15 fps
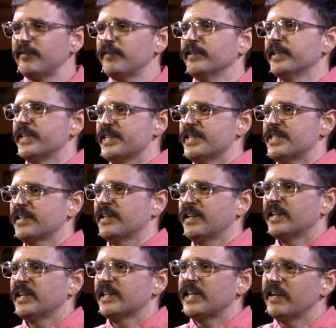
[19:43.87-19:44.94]
flees.
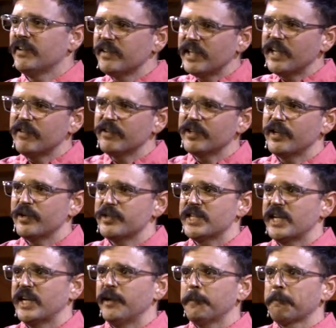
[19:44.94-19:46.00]
David goes
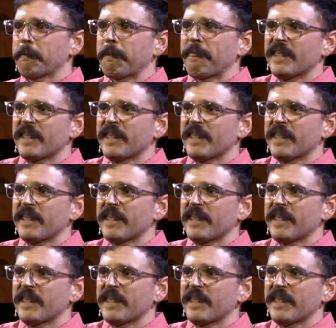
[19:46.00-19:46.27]
out.